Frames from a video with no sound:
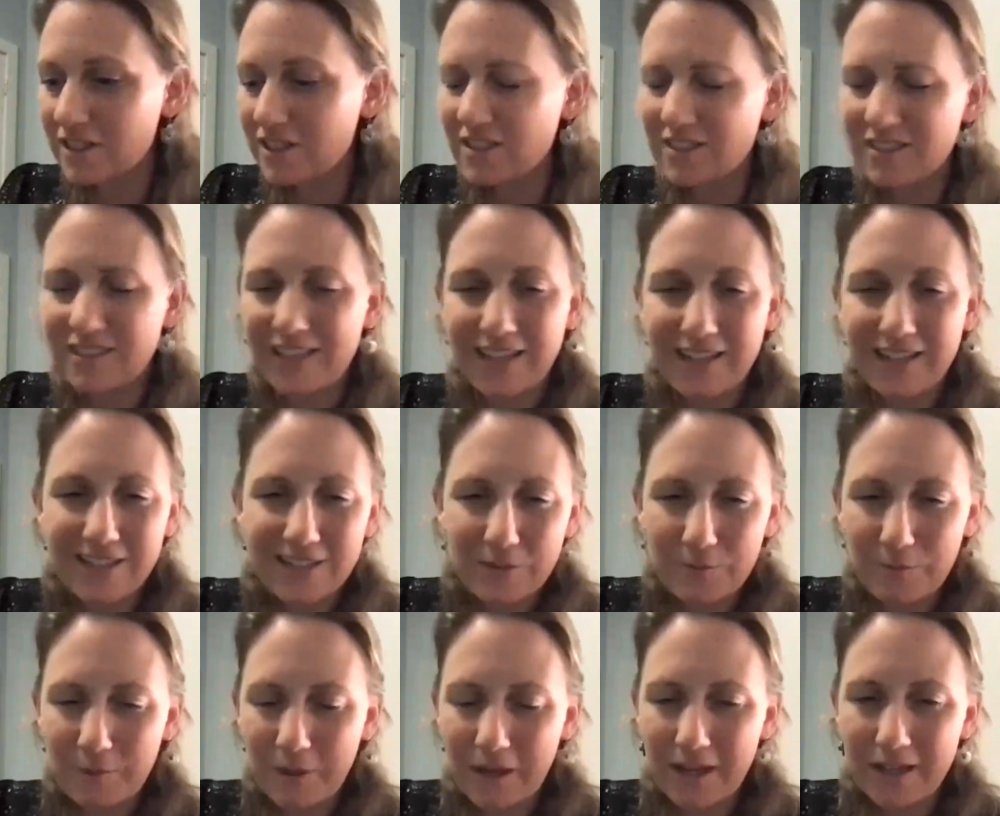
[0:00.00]
It just kind
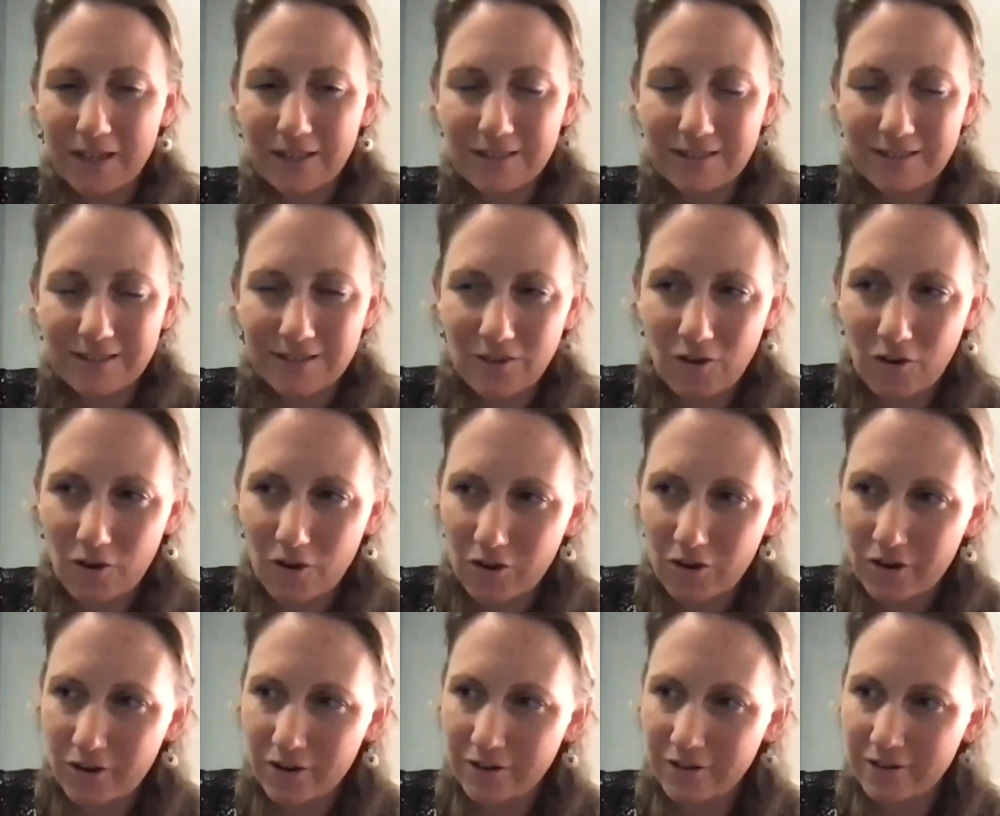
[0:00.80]
of depends
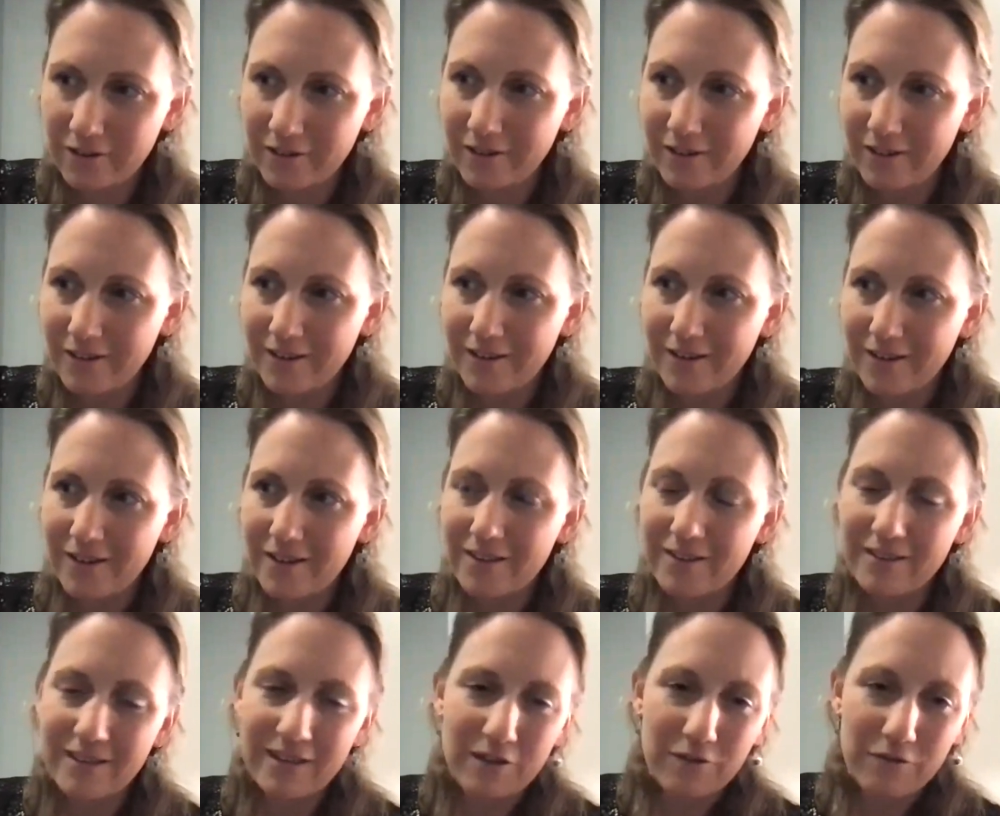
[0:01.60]
on
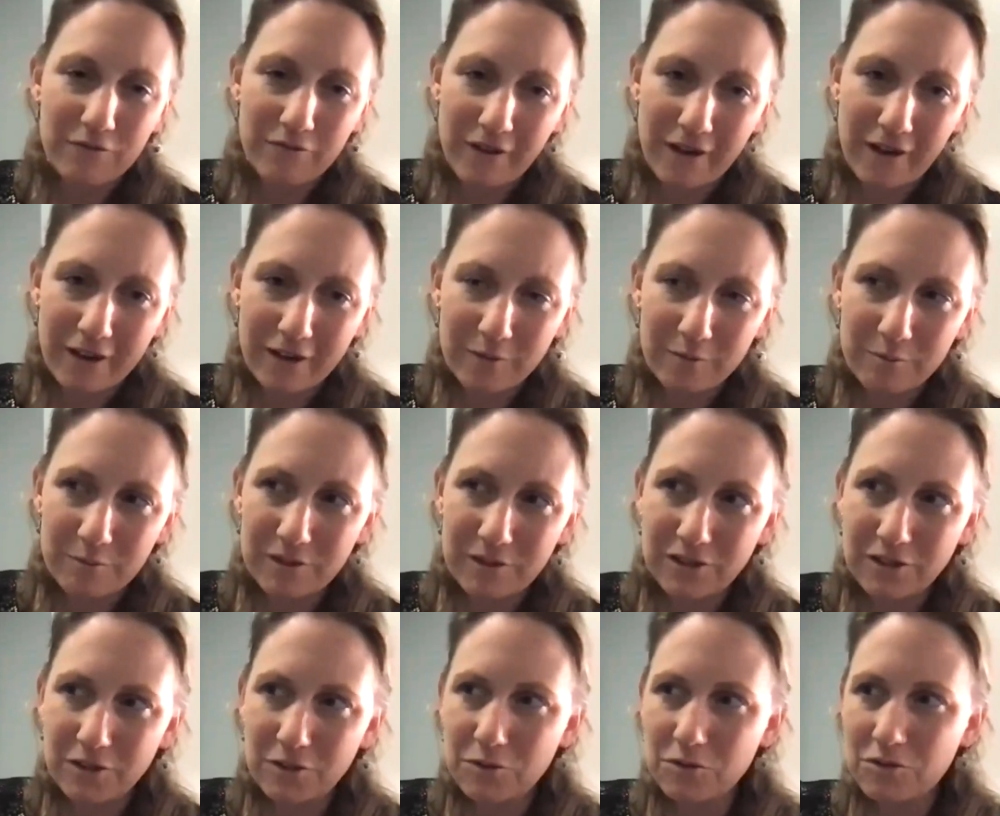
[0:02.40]
the event,
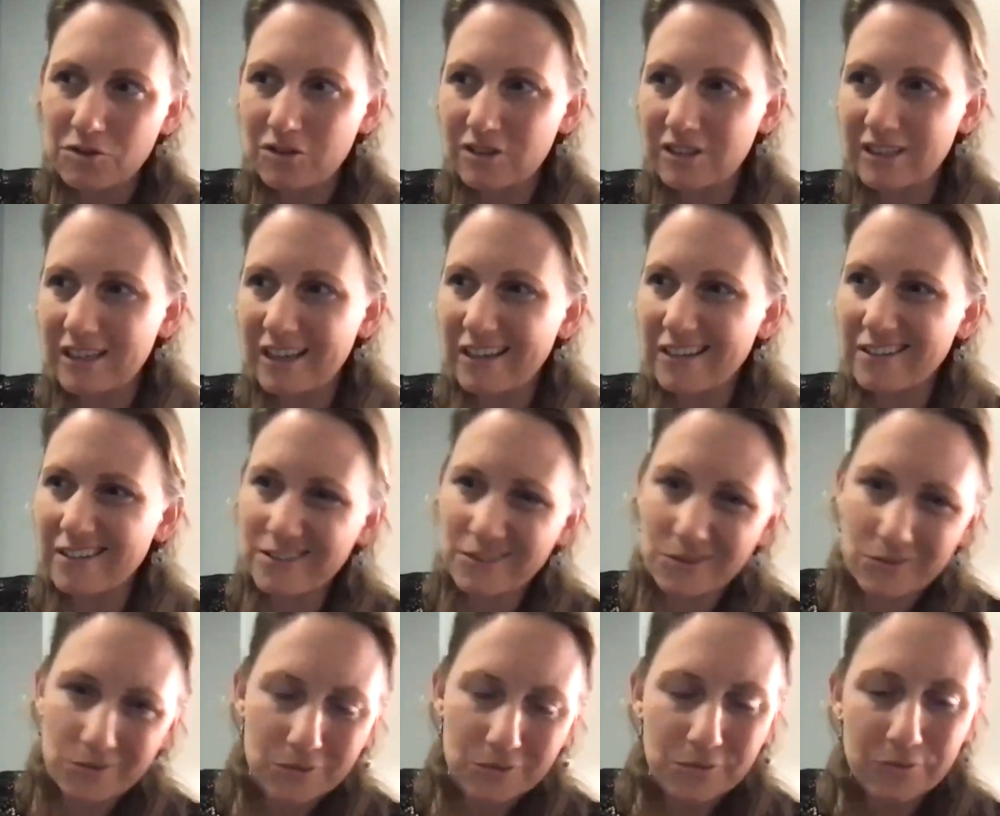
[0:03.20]
but usually I
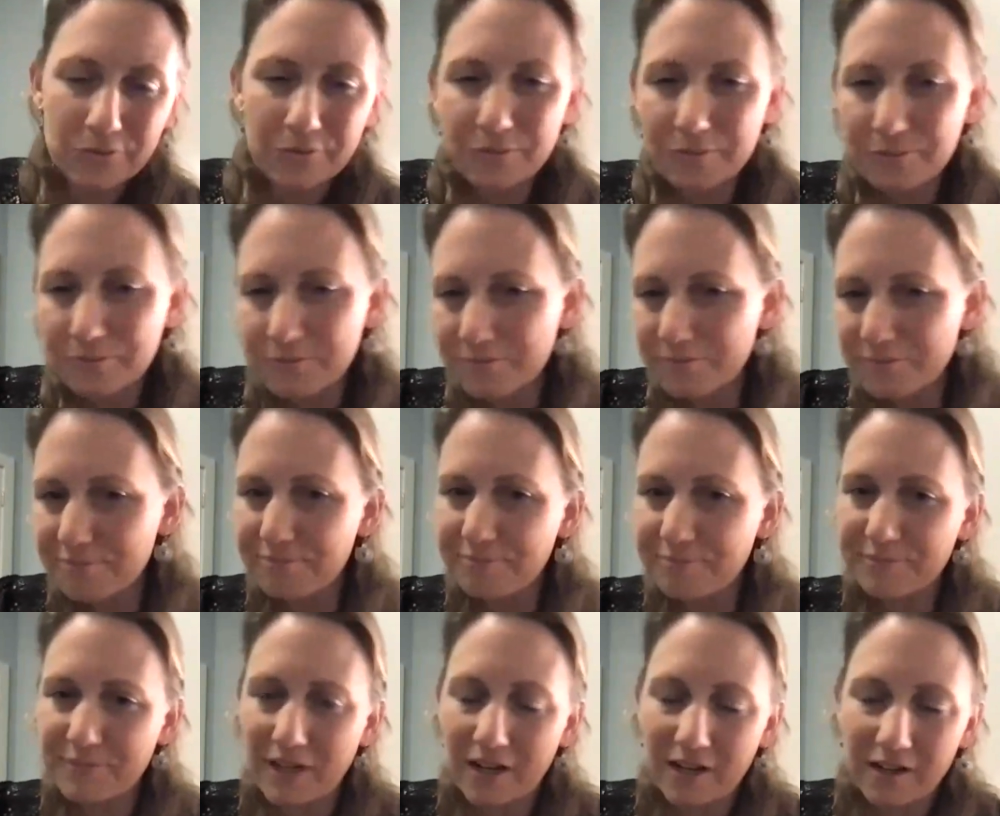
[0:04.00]
do,
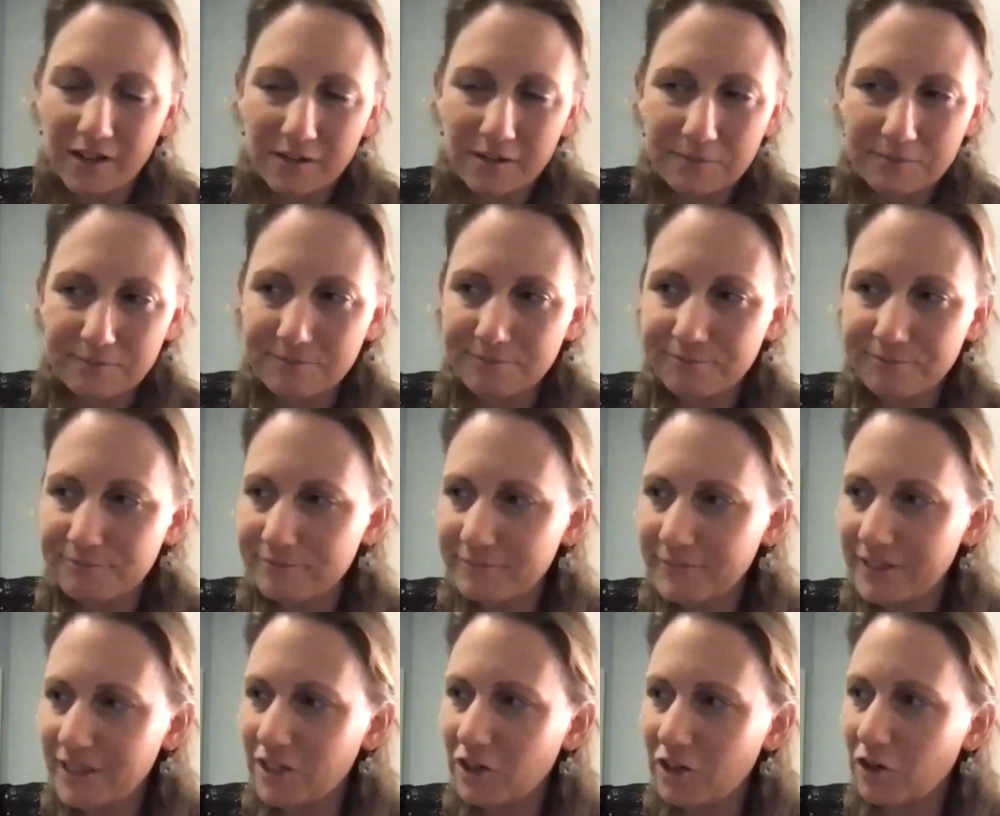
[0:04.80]

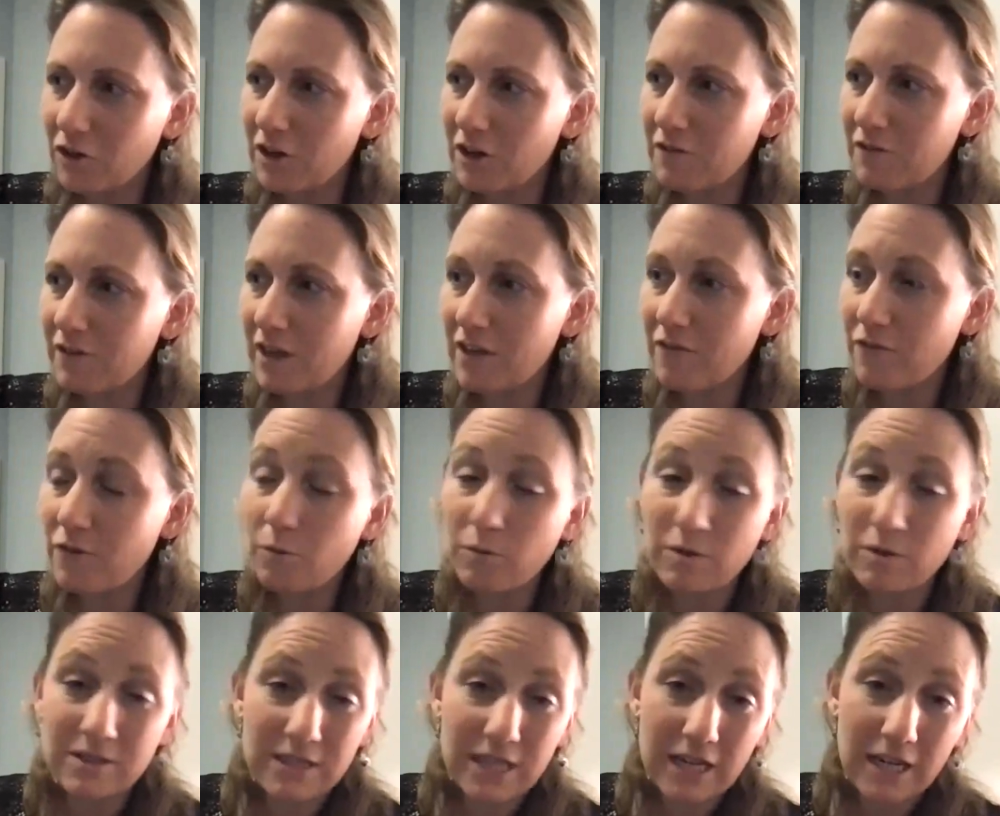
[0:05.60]
if
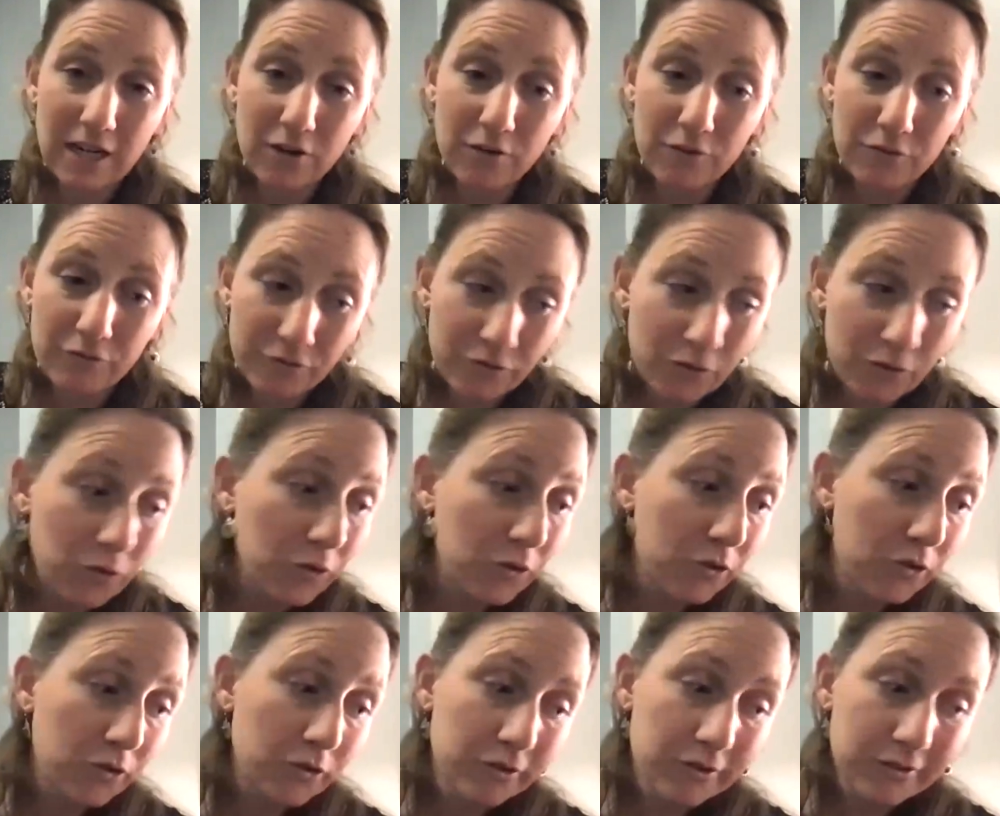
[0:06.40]
it was like a
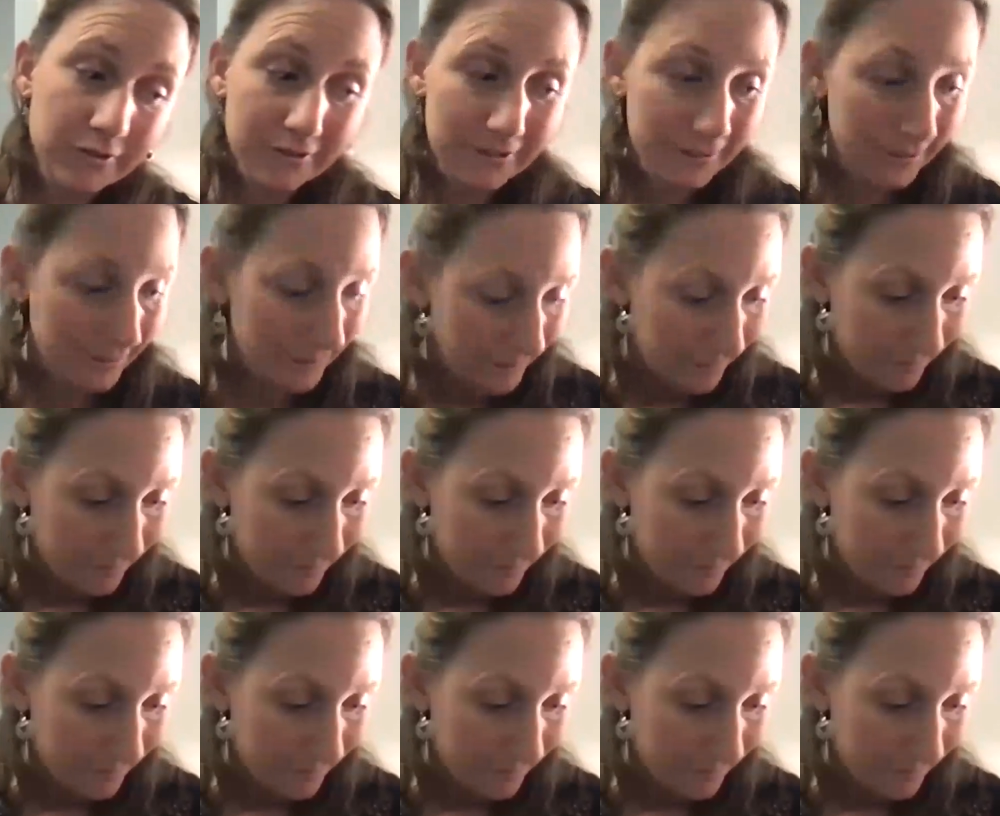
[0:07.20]
full